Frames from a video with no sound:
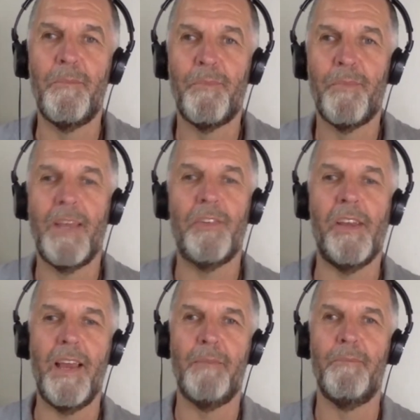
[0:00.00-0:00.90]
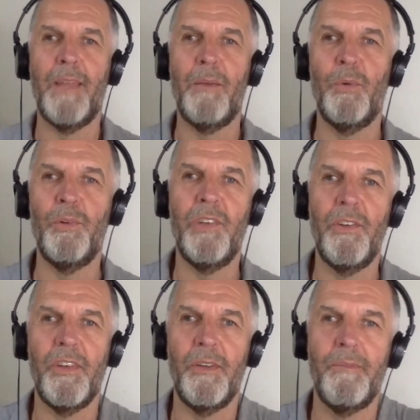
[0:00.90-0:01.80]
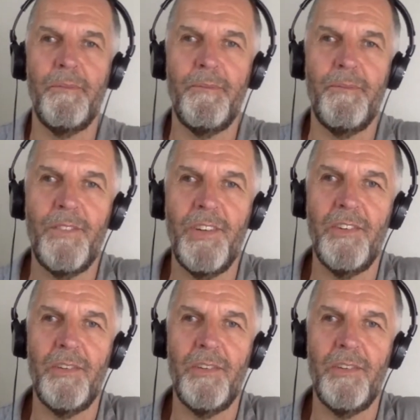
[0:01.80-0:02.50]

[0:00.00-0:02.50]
thanks again, and we'll see you soon. Cheers.